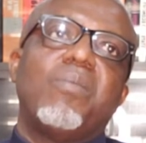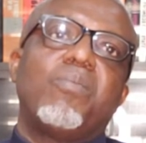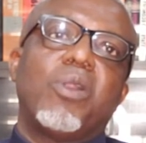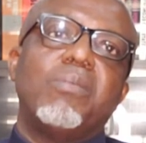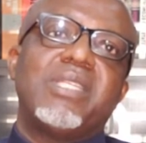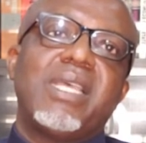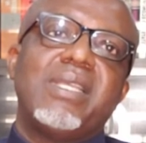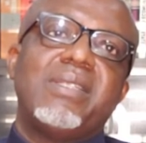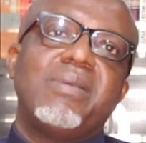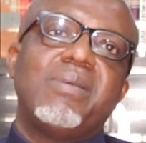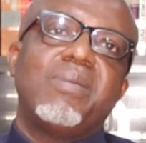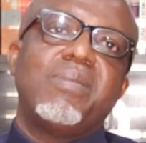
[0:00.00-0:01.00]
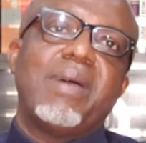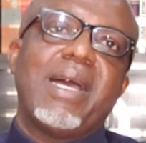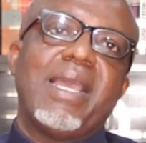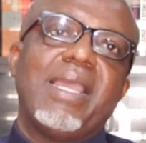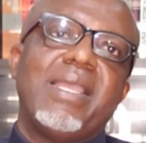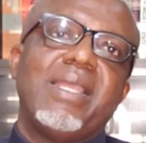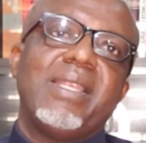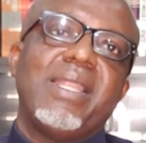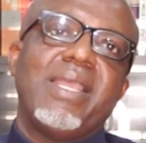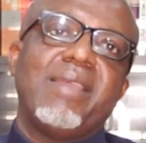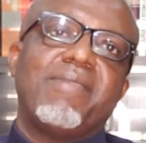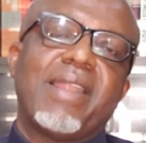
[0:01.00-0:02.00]
prompted by
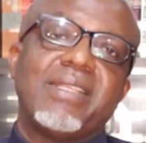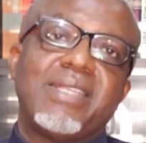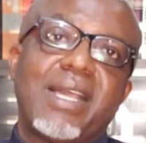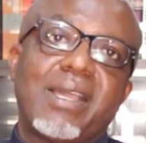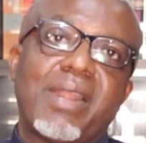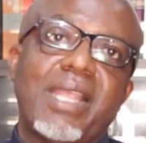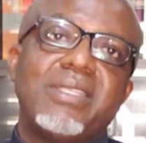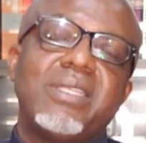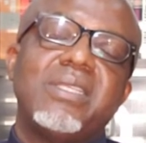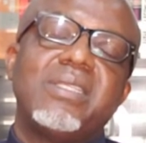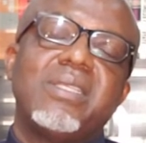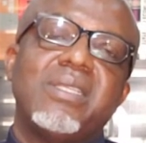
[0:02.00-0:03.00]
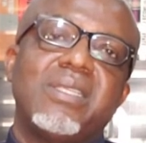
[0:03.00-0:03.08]
the financial crisis.